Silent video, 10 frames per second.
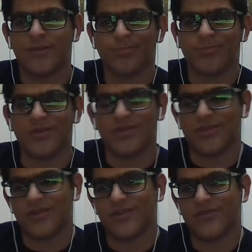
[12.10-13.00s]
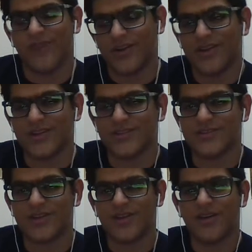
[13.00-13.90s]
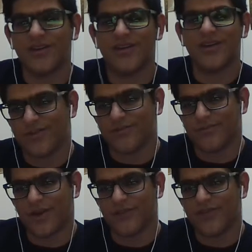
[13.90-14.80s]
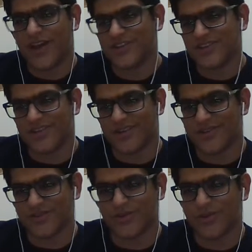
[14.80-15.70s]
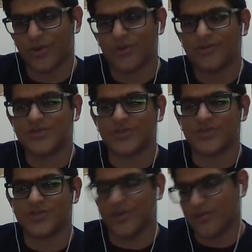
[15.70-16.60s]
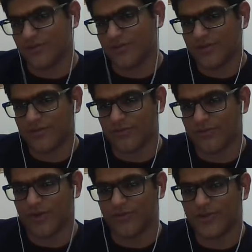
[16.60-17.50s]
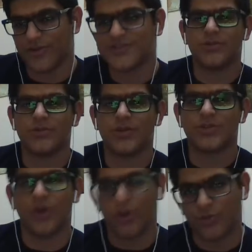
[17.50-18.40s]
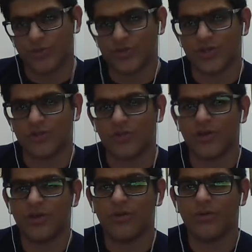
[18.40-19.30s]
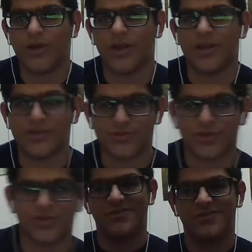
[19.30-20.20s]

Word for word: but uh, finally it's here. I have catched a little cold, so sorry for my voice. So I hope you enjoy the video, and let's watch.